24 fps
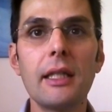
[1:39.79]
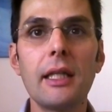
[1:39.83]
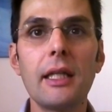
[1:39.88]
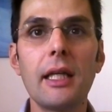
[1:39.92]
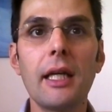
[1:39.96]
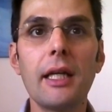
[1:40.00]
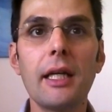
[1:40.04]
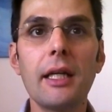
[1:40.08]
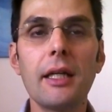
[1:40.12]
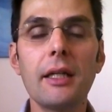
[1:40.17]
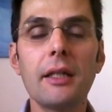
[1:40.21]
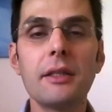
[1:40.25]

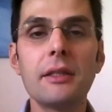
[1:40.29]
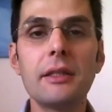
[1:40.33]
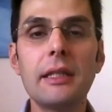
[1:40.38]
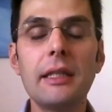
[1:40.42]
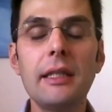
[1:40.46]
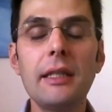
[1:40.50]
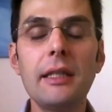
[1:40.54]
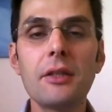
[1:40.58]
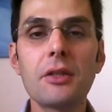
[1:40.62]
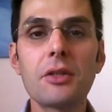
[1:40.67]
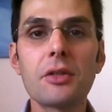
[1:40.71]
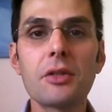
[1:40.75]
and
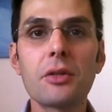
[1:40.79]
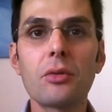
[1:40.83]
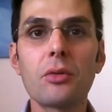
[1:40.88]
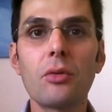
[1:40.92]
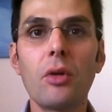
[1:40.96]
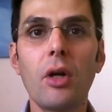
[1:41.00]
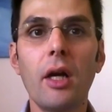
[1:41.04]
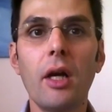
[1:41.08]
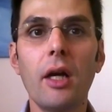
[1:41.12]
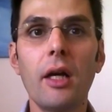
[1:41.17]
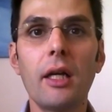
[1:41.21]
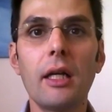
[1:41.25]
he
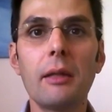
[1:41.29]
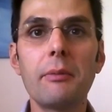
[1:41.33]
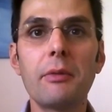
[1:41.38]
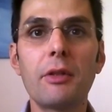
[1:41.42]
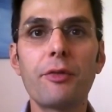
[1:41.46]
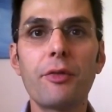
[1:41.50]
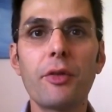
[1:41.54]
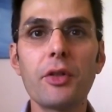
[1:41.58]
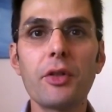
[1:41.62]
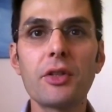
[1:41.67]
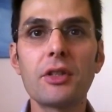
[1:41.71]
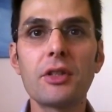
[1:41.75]
described
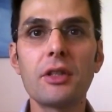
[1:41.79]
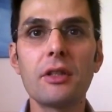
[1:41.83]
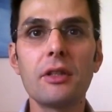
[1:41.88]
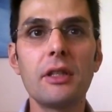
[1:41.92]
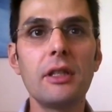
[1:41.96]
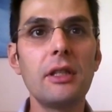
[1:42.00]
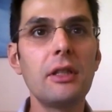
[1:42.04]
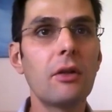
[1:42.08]
first thing